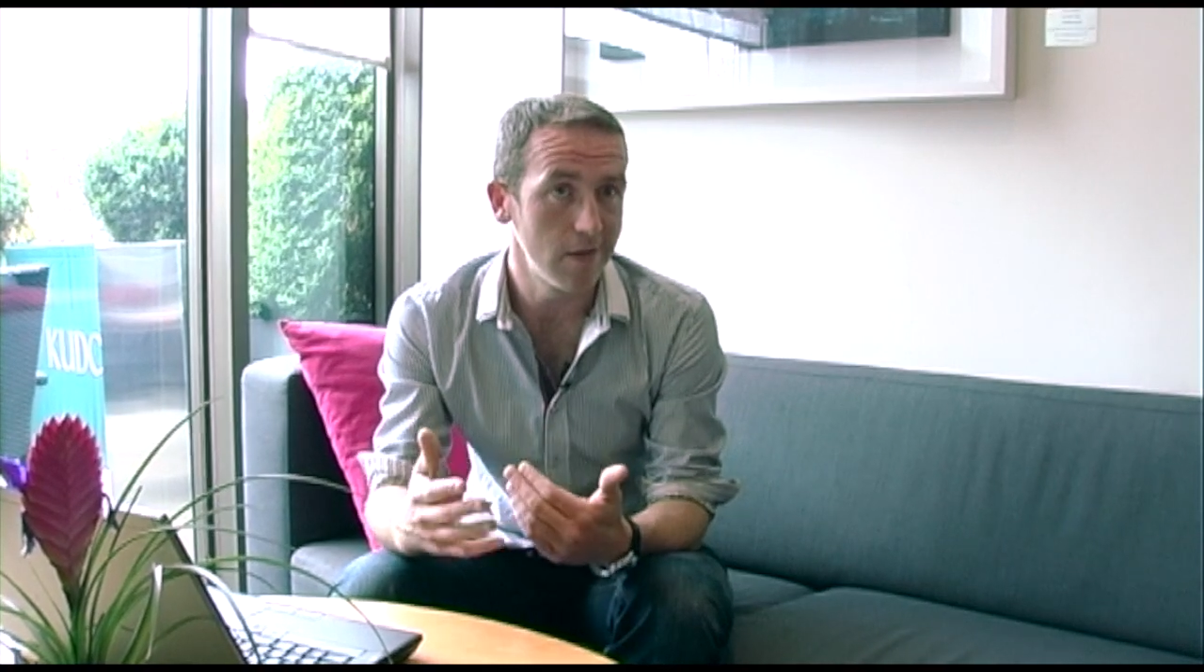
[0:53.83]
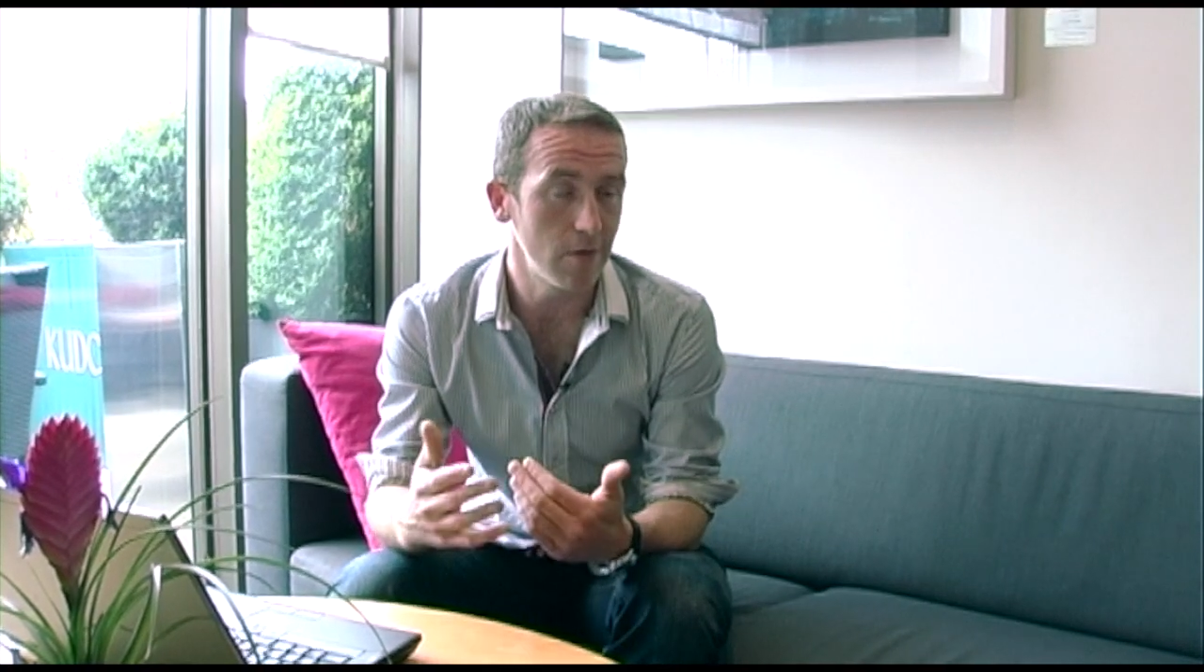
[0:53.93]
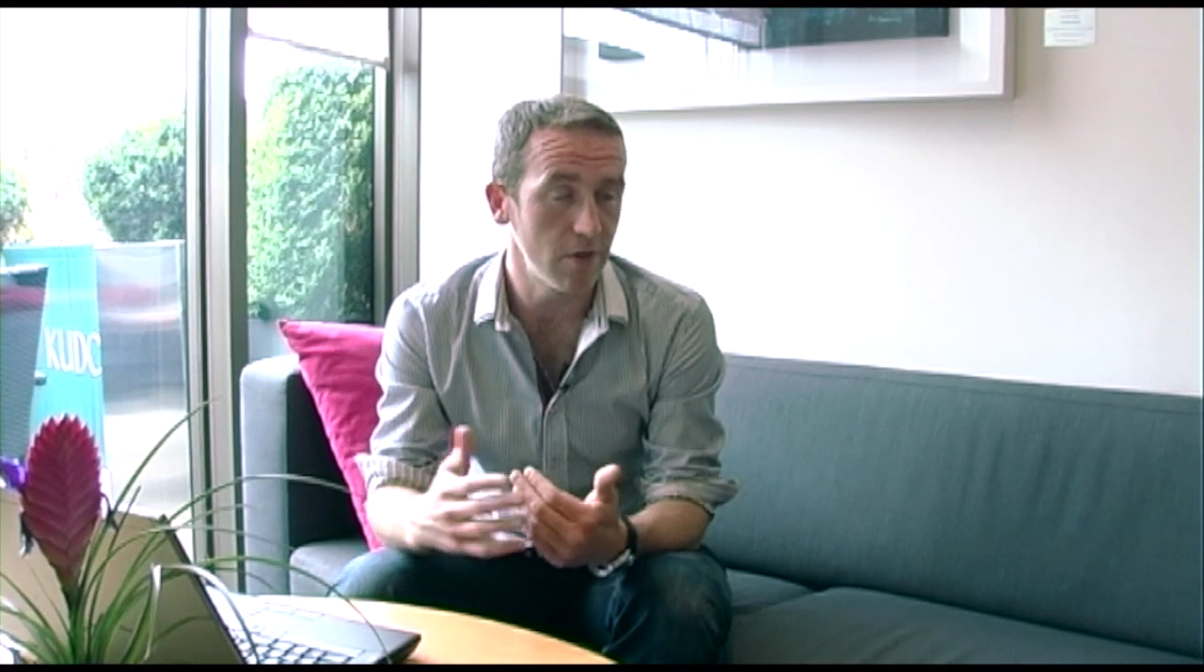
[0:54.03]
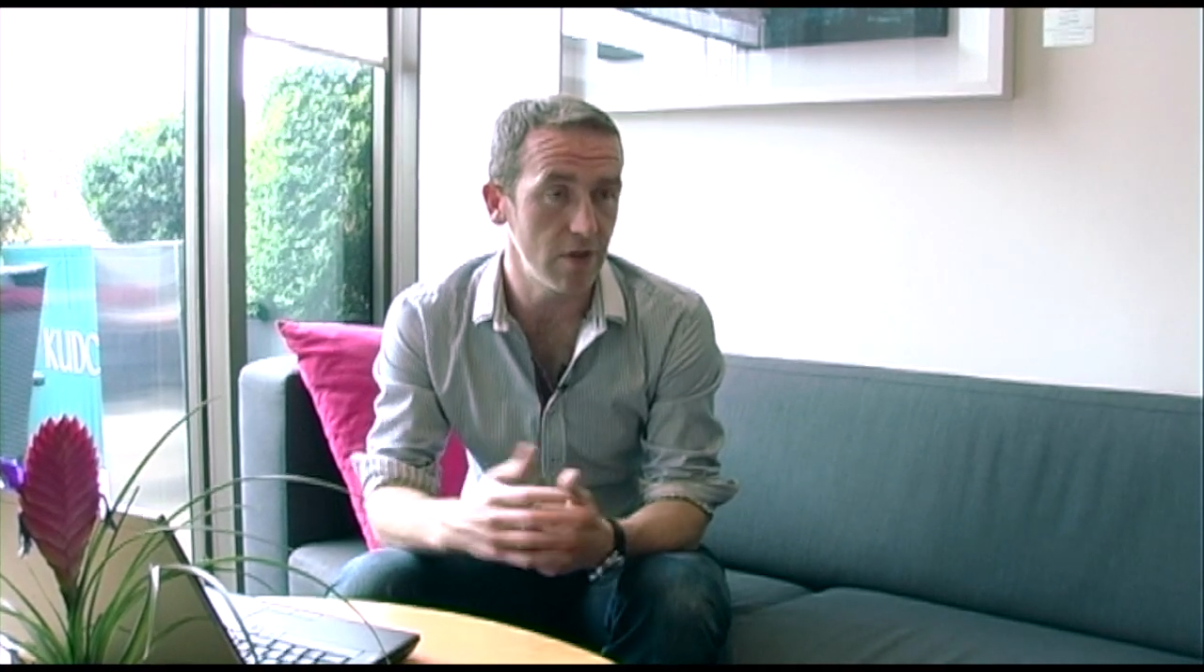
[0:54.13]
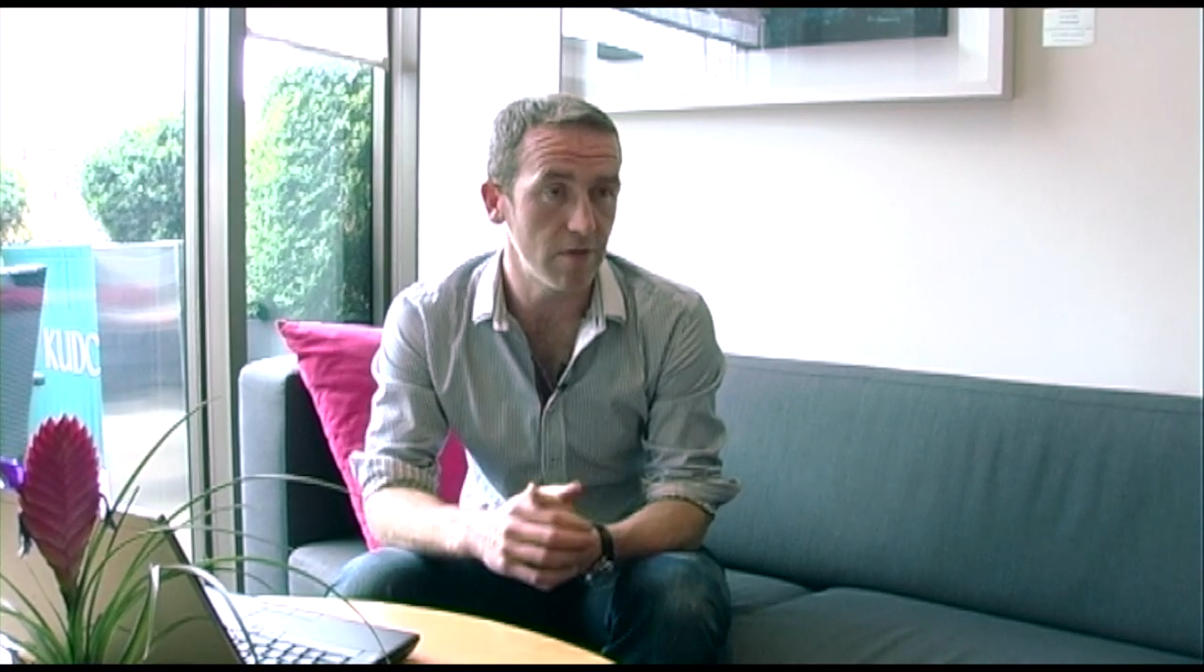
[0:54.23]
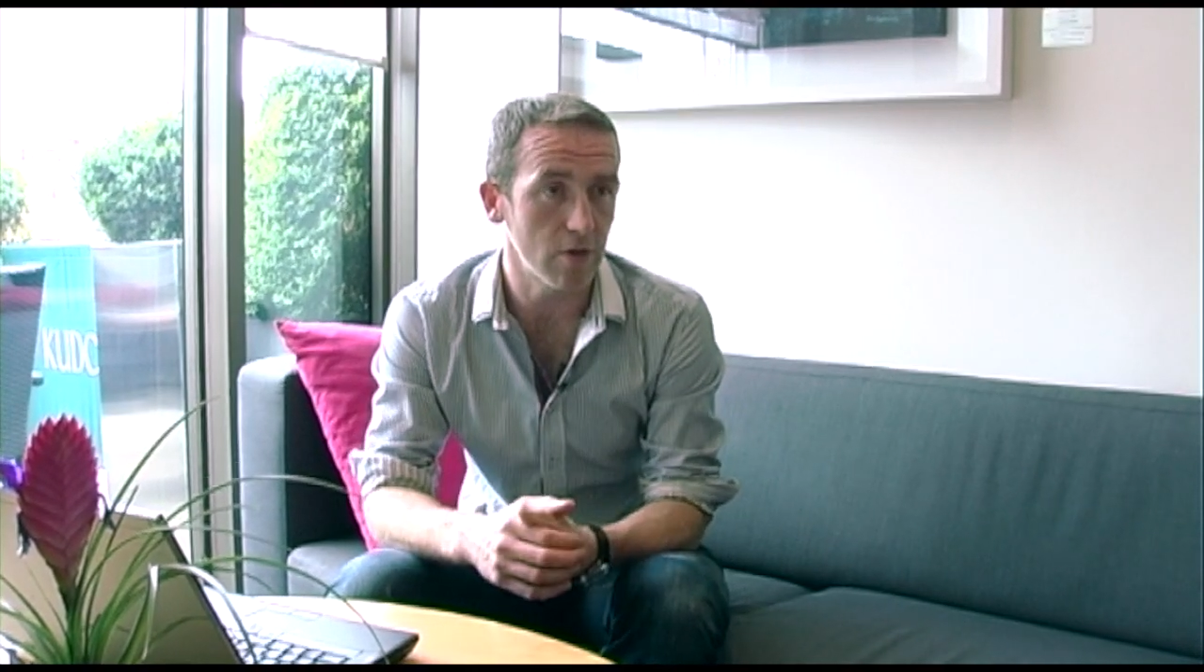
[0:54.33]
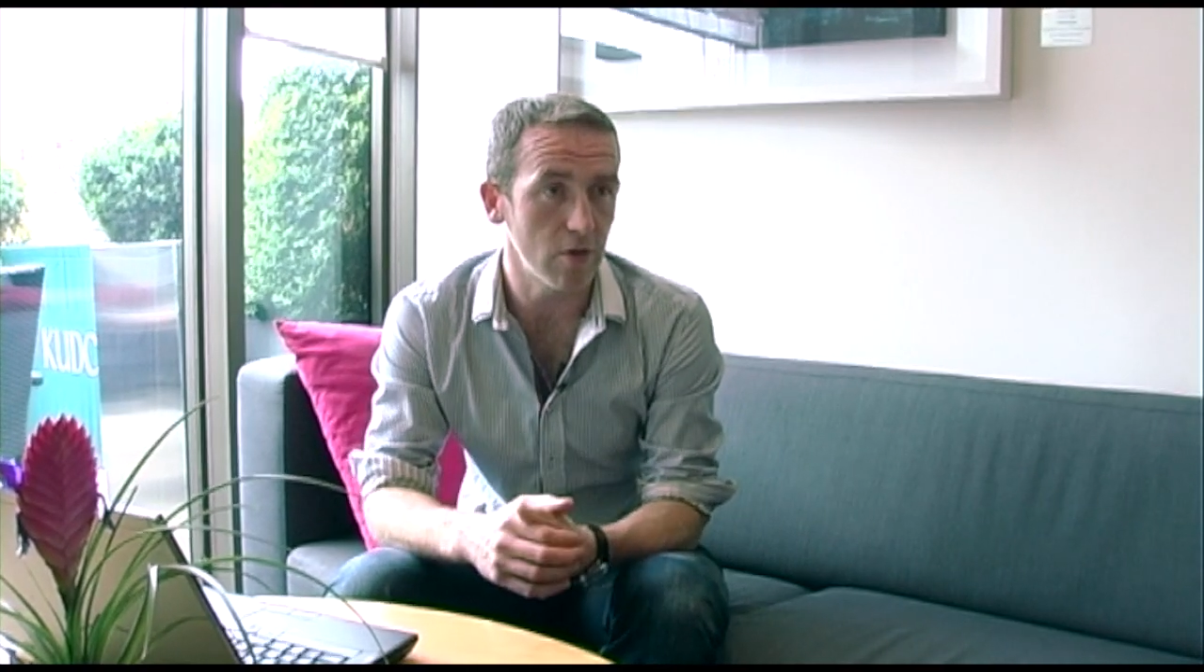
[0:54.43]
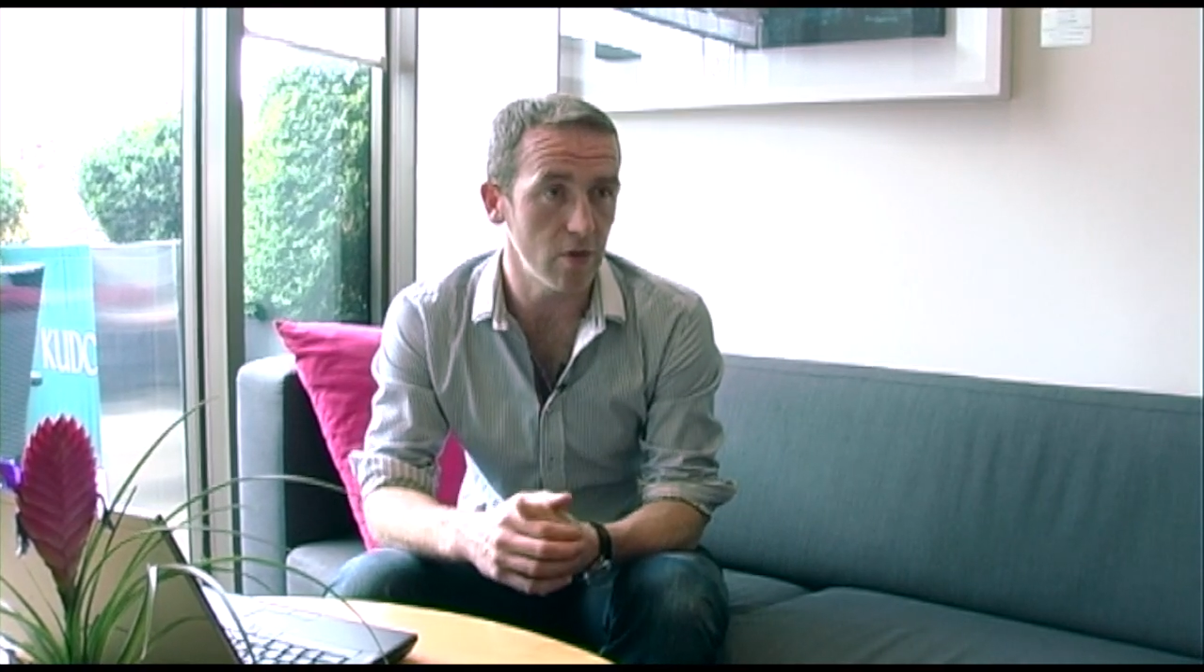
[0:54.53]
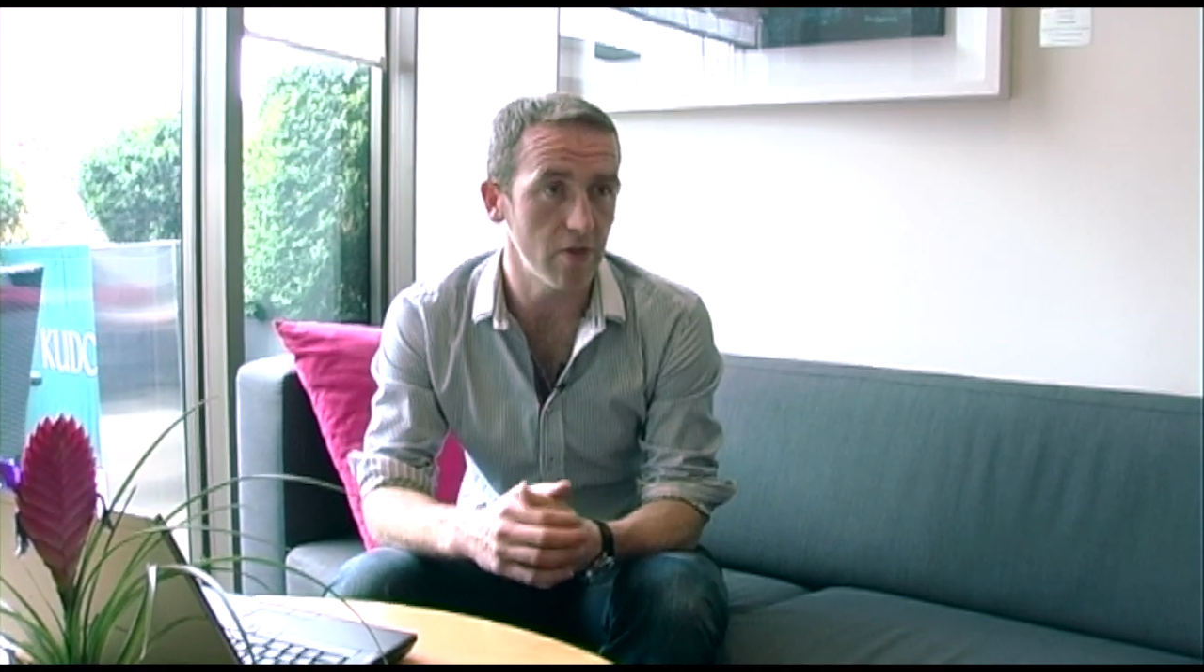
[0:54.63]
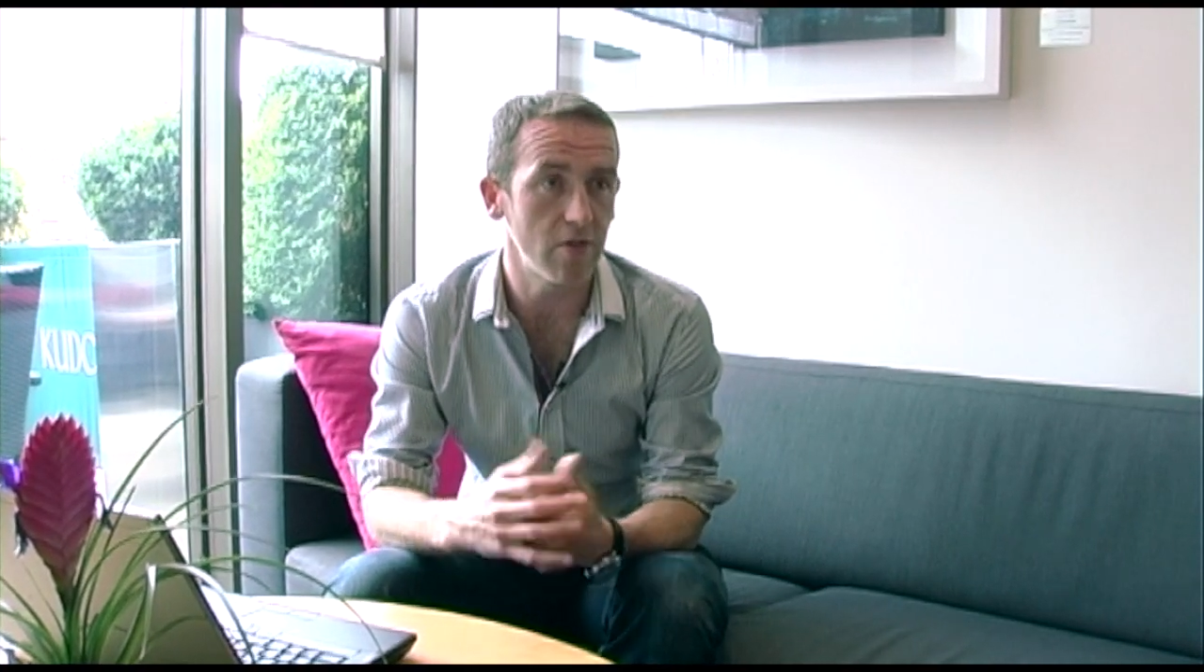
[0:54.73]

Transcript: to achieve their goals